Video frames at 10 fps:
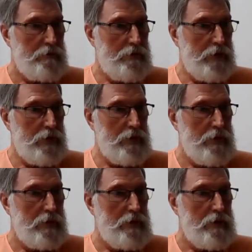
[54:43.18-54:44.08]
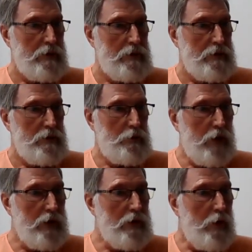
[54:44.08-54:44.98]
but the way
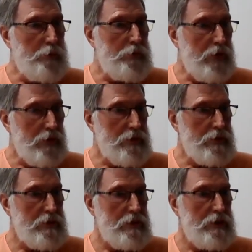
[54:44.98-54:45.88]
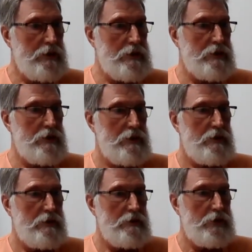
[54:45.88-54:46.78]
it operates is
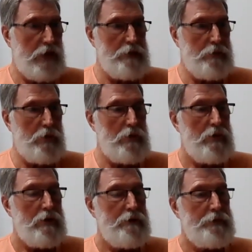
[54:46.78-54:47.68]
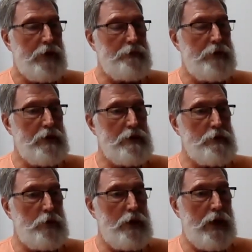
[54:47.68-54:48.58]
changeable. That
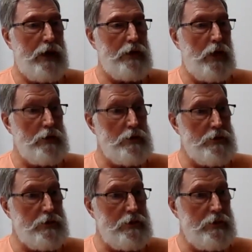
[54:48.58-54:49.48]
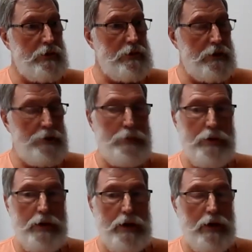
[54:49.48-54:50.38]
means we can consciously,
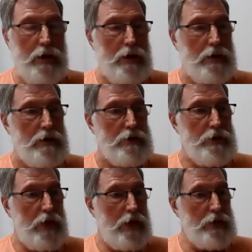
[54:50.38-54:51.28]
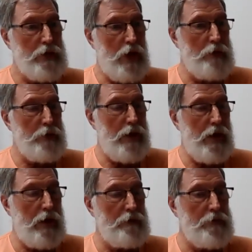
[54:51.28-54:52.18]
deliberately change our
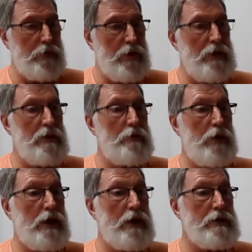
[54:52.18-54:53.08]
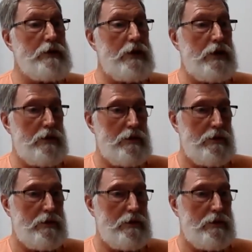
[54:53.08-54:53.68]
behavior in the waking state.